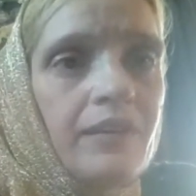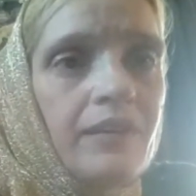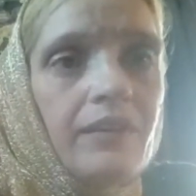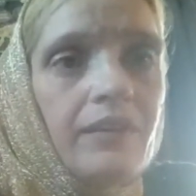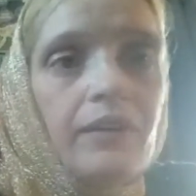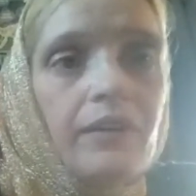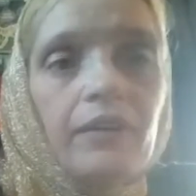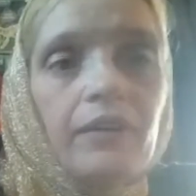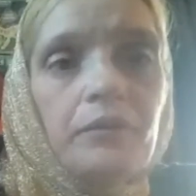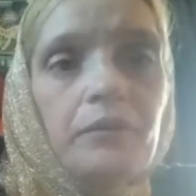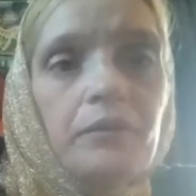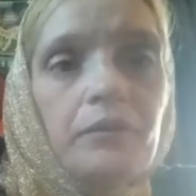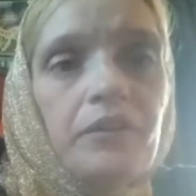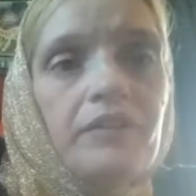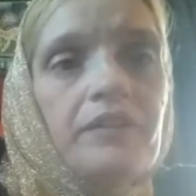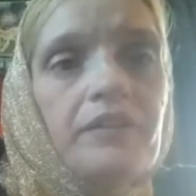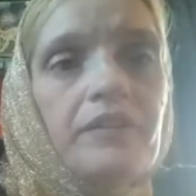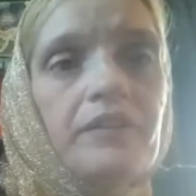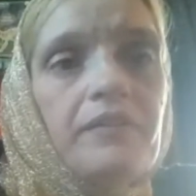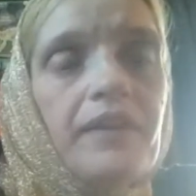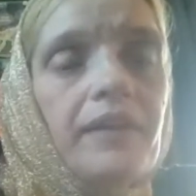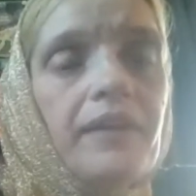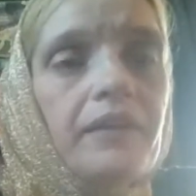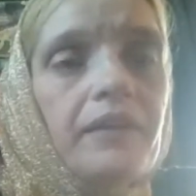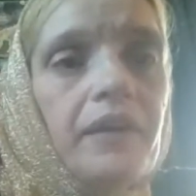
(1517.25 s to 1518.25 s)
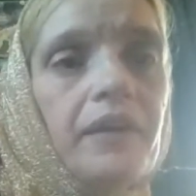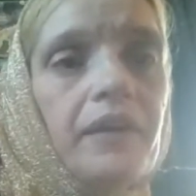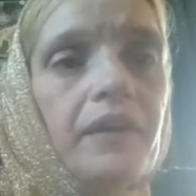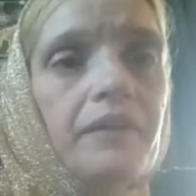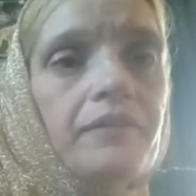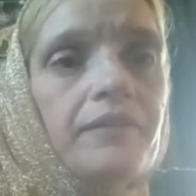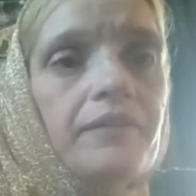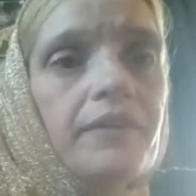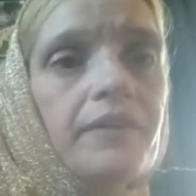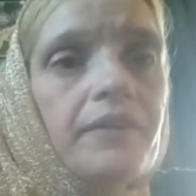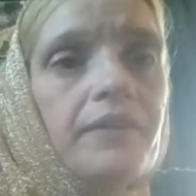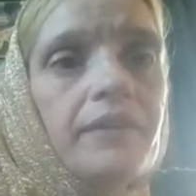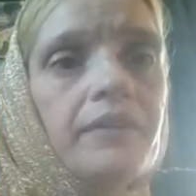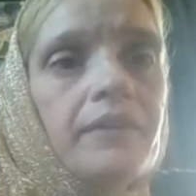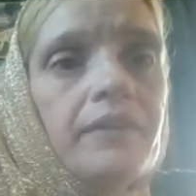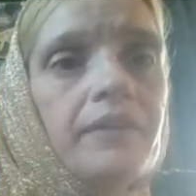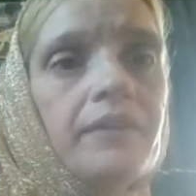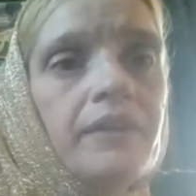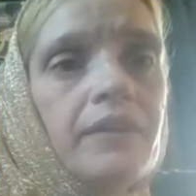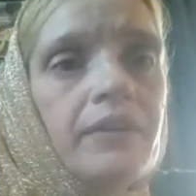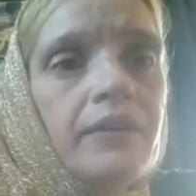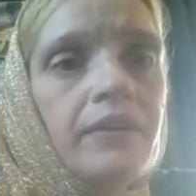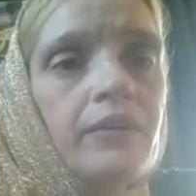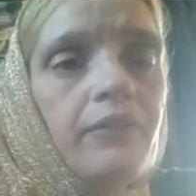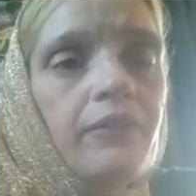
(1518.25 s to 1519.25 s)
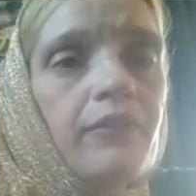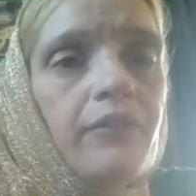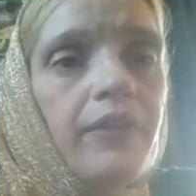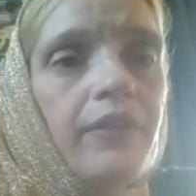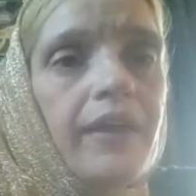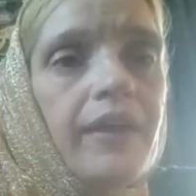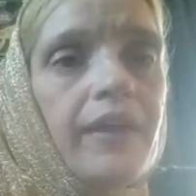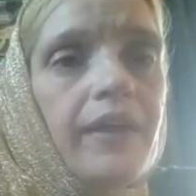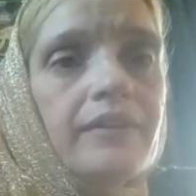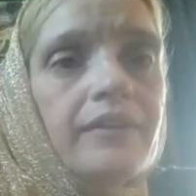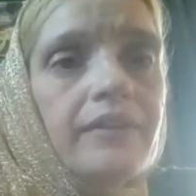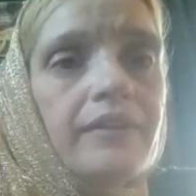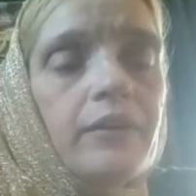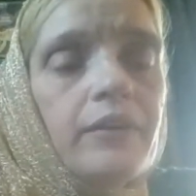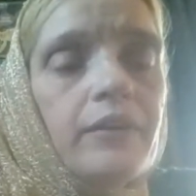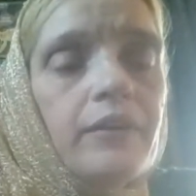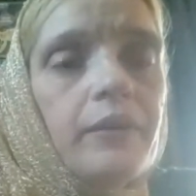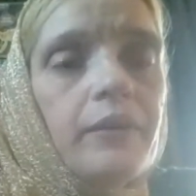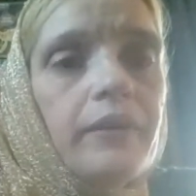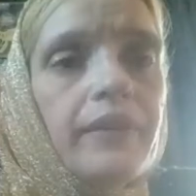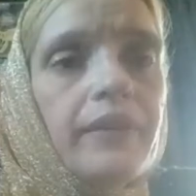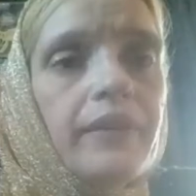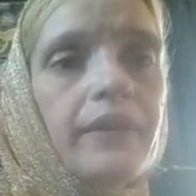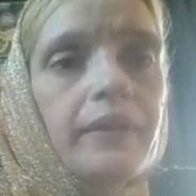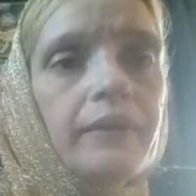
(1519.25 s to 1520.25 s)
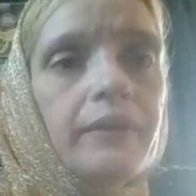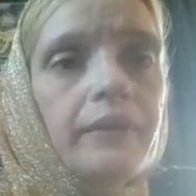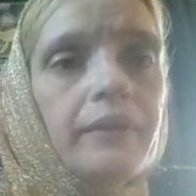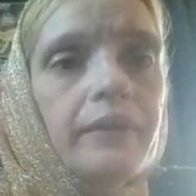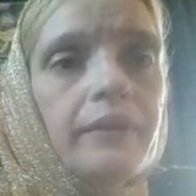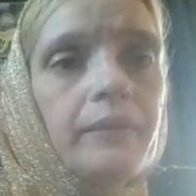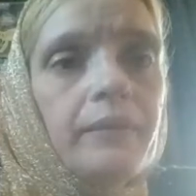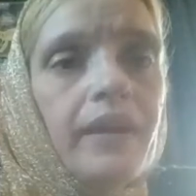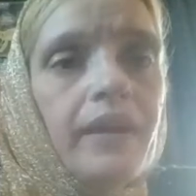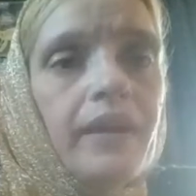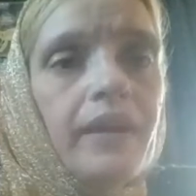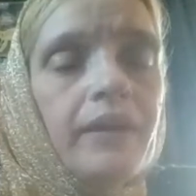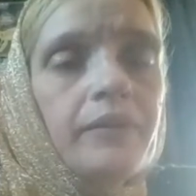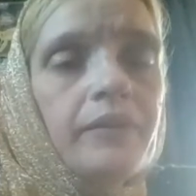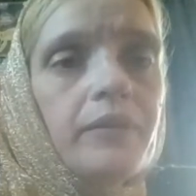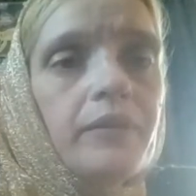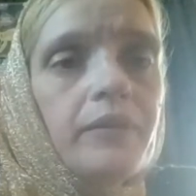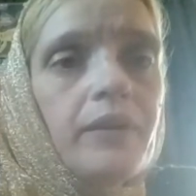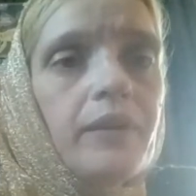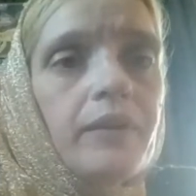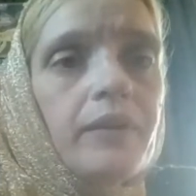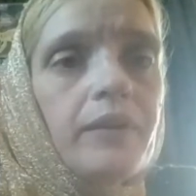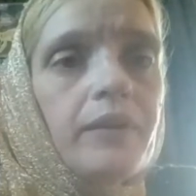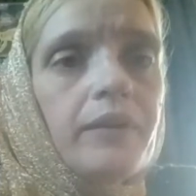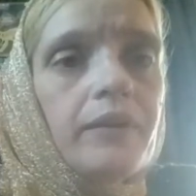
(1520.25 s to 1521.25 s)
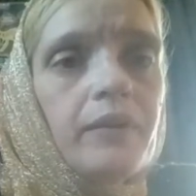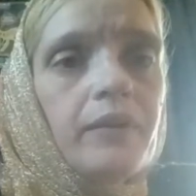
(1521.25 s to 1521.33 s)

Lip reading: you can receive that love, and you'll feel that tingle in there behind your heart.